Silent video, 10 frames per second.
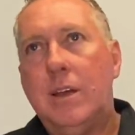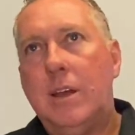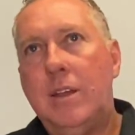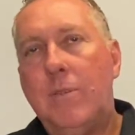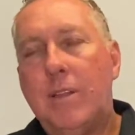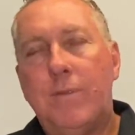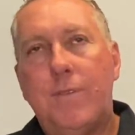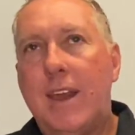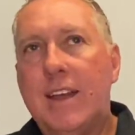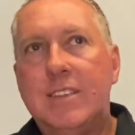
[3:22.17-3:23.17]
in around the
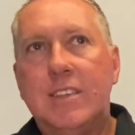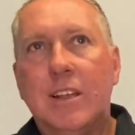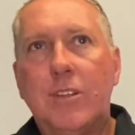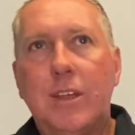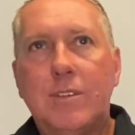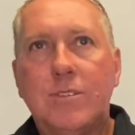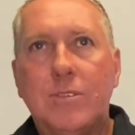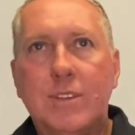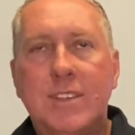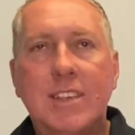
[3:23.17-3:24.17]
fads along that
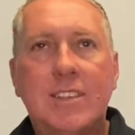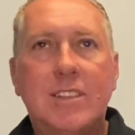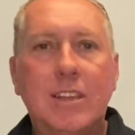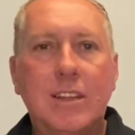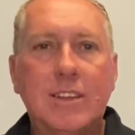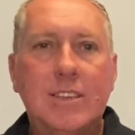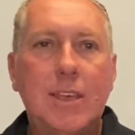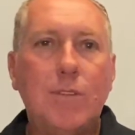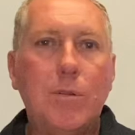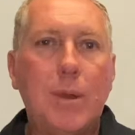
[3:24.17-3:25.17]
sort of 60 to
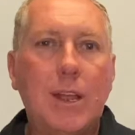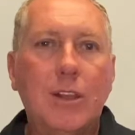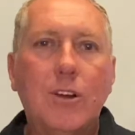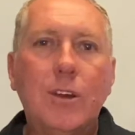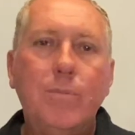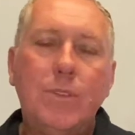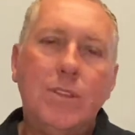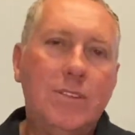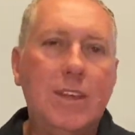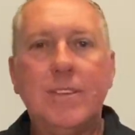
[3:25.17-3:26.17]
70 metre line,
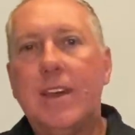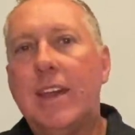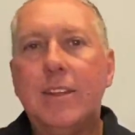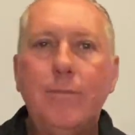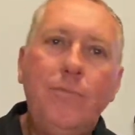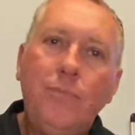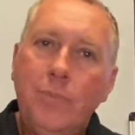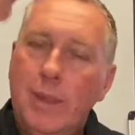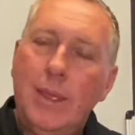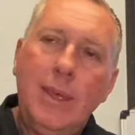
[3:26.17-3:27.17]
zigzagging,
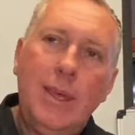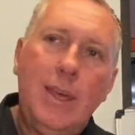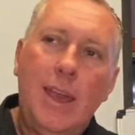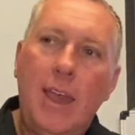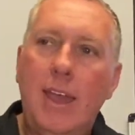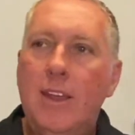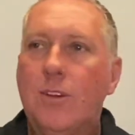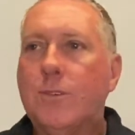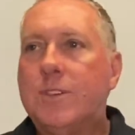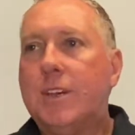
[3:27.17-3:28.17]
and
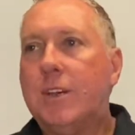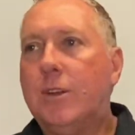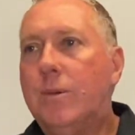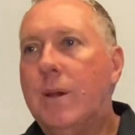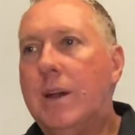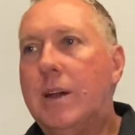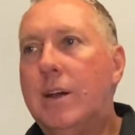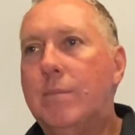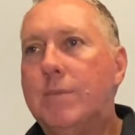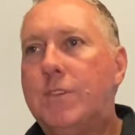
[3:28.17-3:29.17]
also
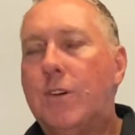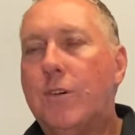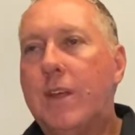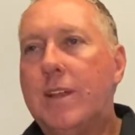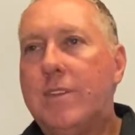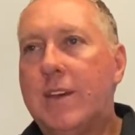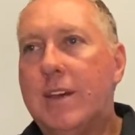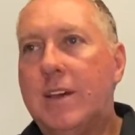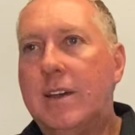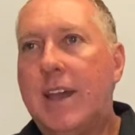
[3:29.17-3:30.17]
troll
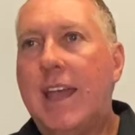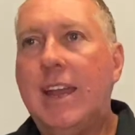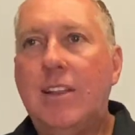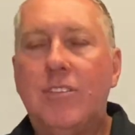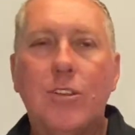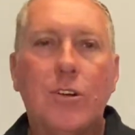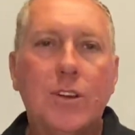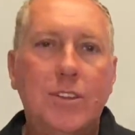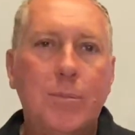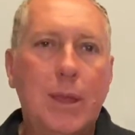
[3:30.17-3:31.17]
that 80 to
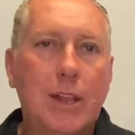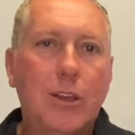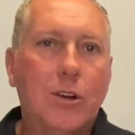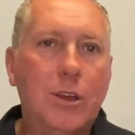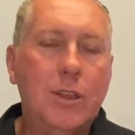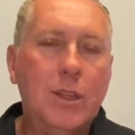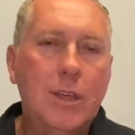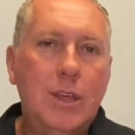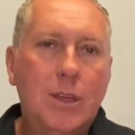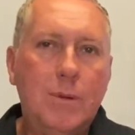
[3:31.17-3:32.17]
90 metre line,
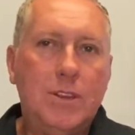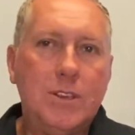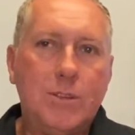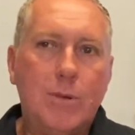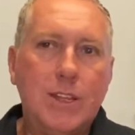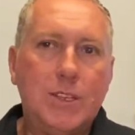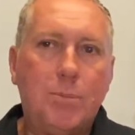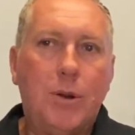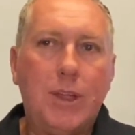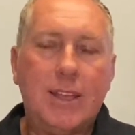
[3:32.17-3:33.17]
which is around
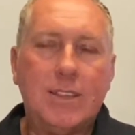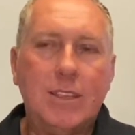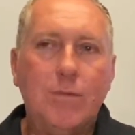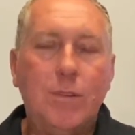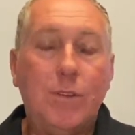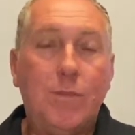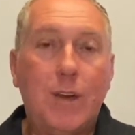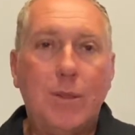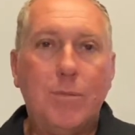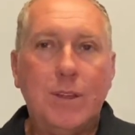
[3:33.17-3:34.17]
Spot X and the 50
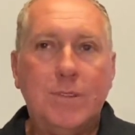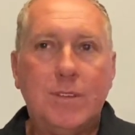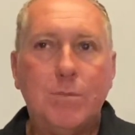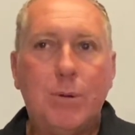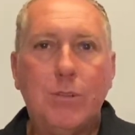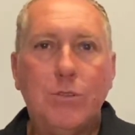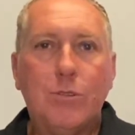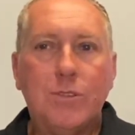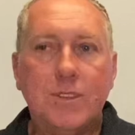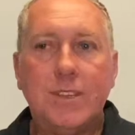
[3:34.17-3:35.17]
fathom reefs, both
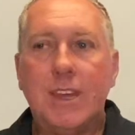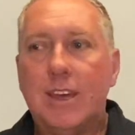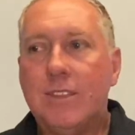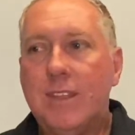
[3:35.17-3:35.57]
north and south.